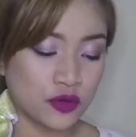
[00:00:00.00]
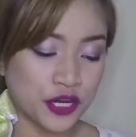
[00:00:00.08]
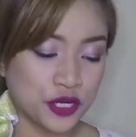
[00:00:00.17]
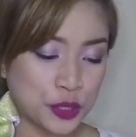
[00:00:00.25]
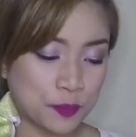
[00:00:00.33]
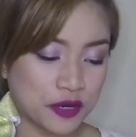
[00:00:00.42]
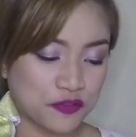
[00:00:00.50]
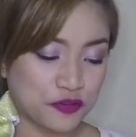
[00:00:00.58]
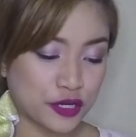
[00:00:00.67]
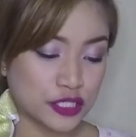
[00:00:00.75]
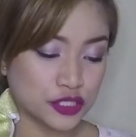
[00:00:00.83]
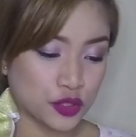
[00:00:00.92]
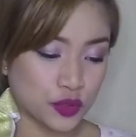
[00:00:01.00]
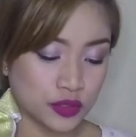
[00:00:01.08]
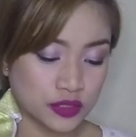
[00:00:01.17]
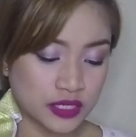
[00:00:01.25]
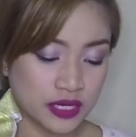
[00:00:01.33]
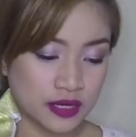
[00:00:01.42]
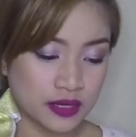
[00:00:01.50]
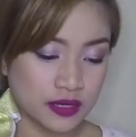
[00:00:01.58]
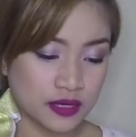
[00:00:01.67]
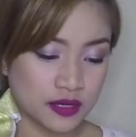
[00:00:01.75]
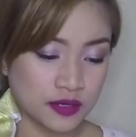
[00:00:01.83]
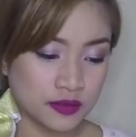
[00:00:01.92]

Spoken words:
ano yung prefer nyo na